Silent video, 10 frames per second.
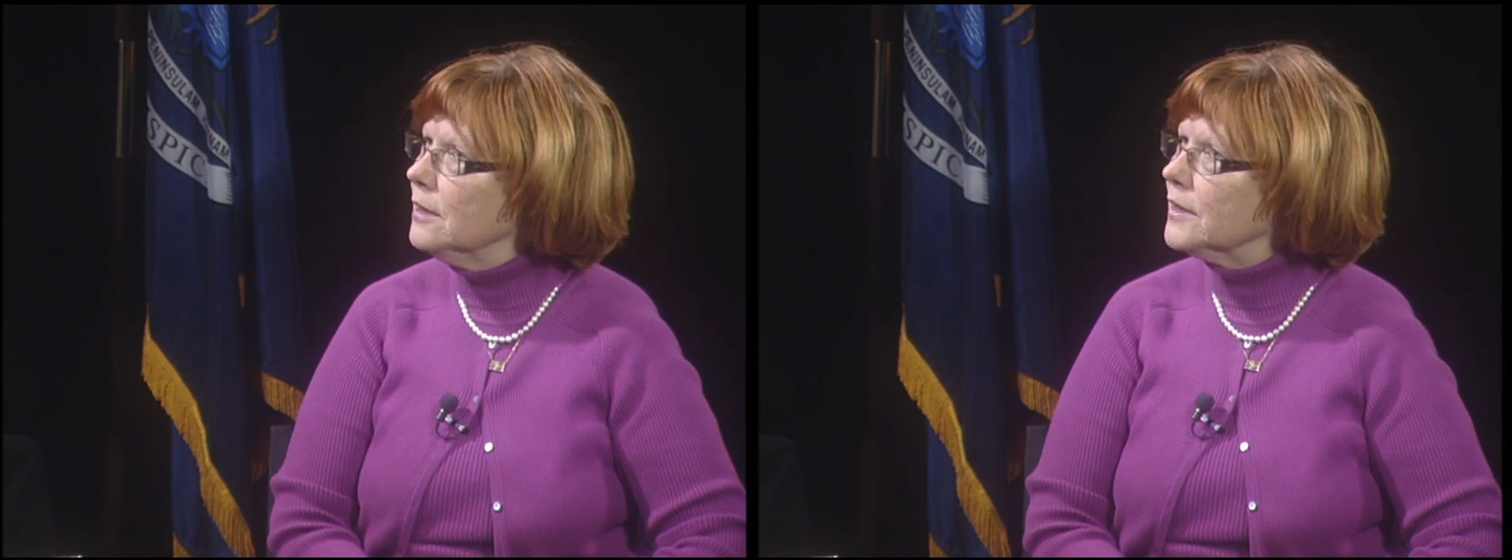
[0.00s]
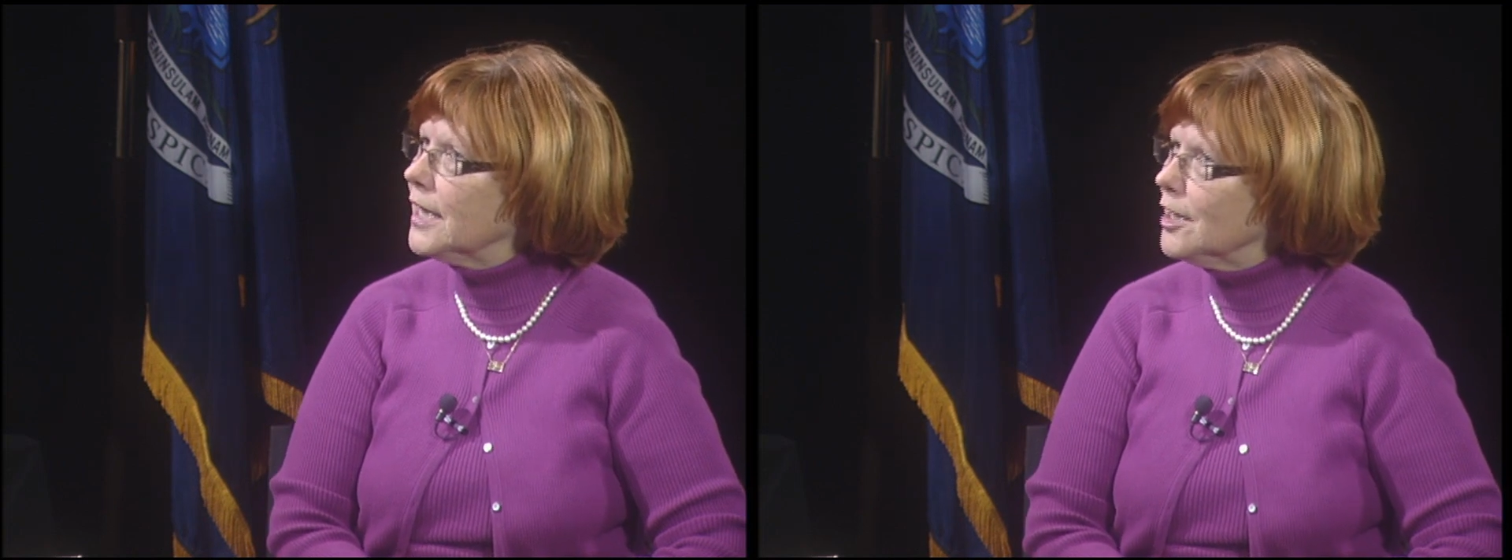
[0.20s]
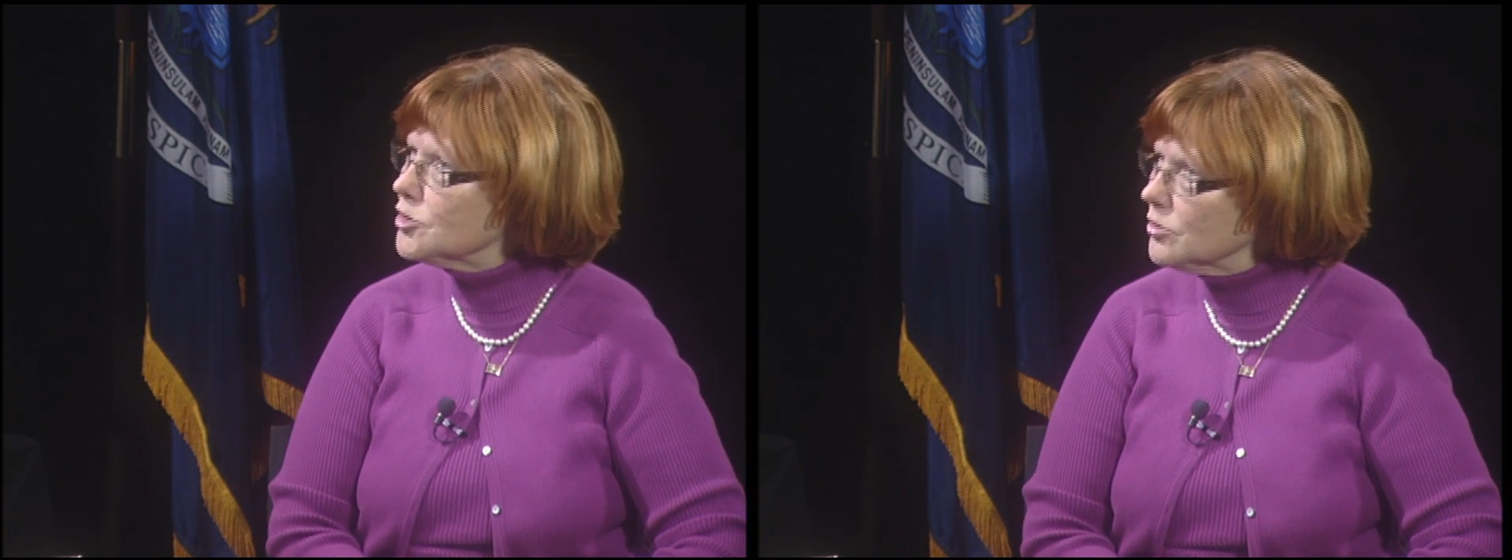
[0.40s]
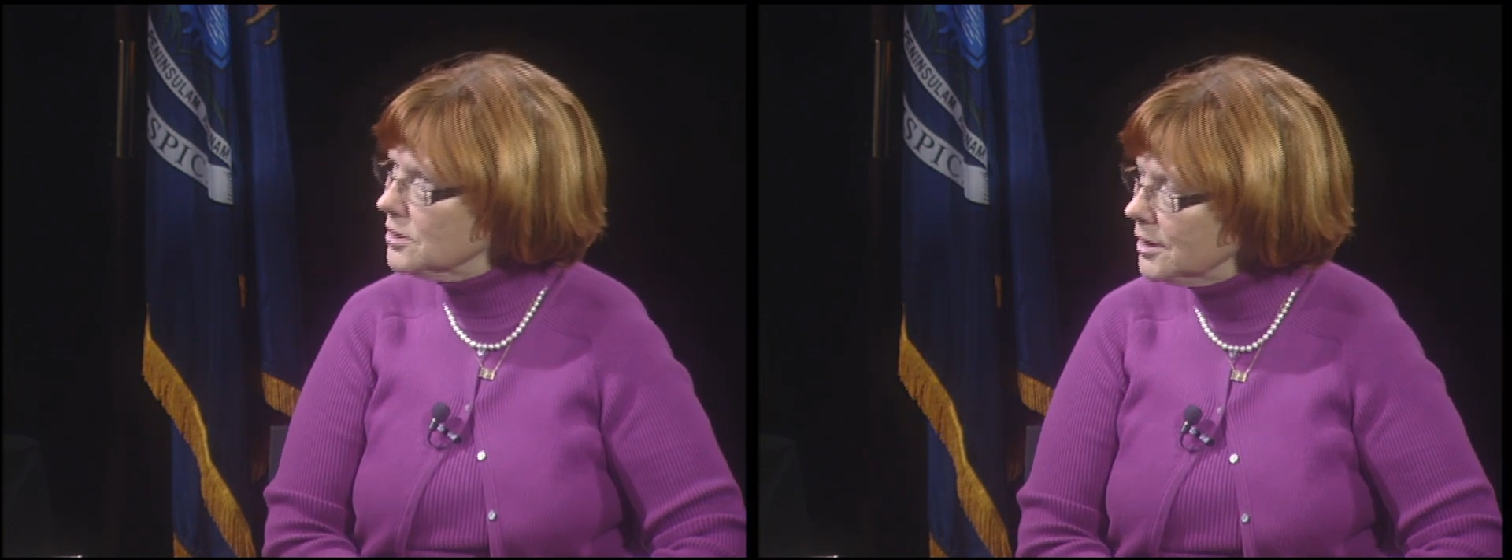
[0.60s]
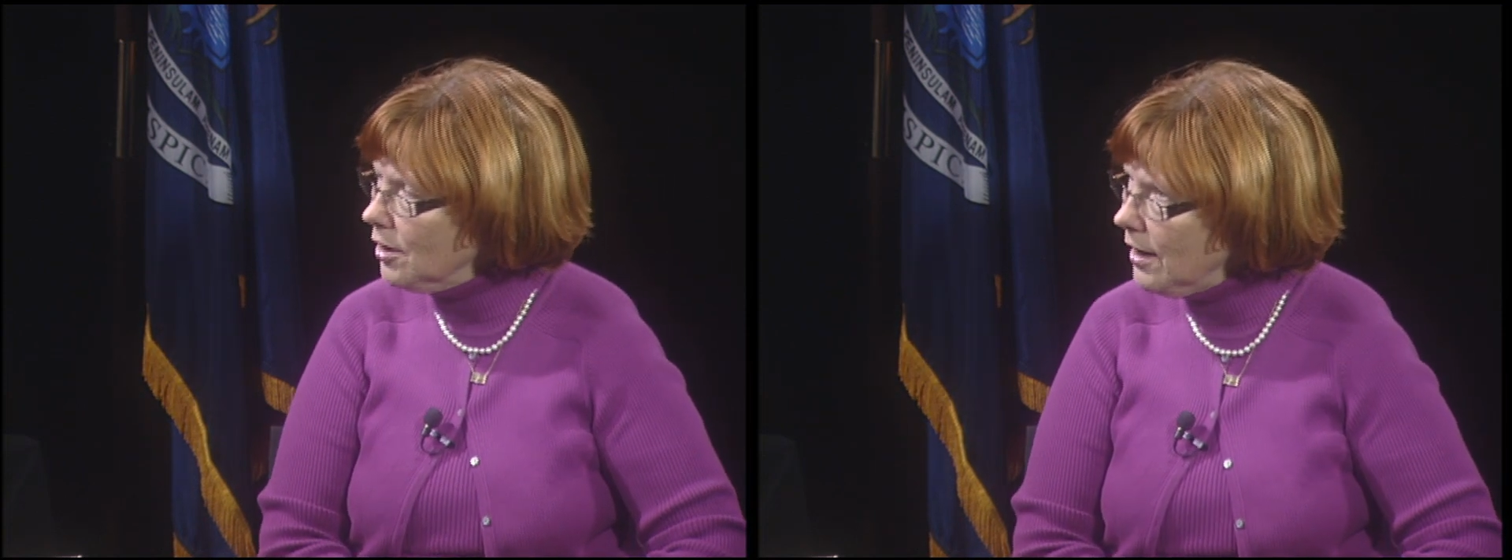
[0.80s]
the
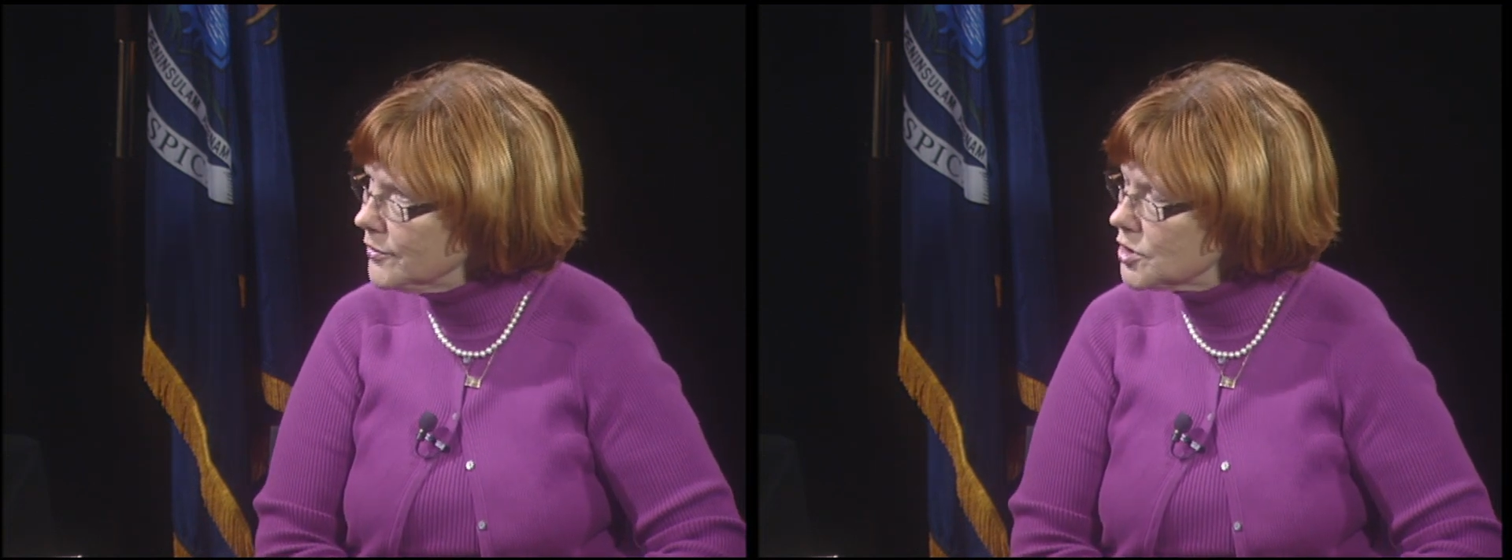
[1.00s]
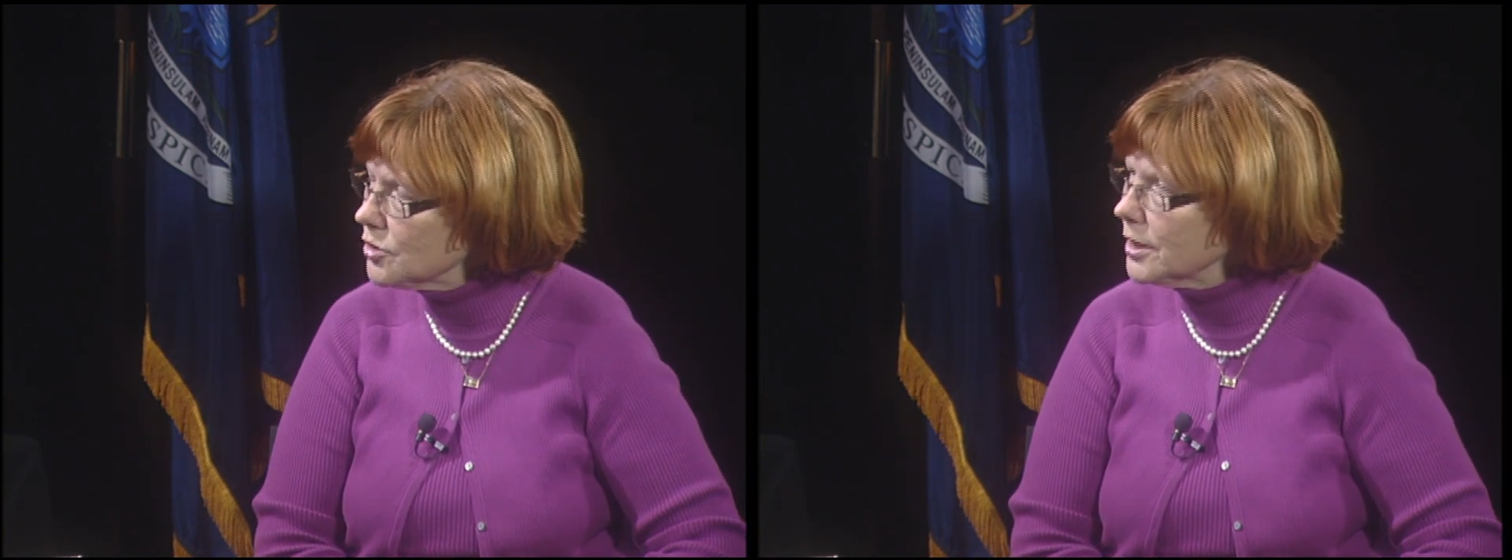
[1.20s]
casualty officer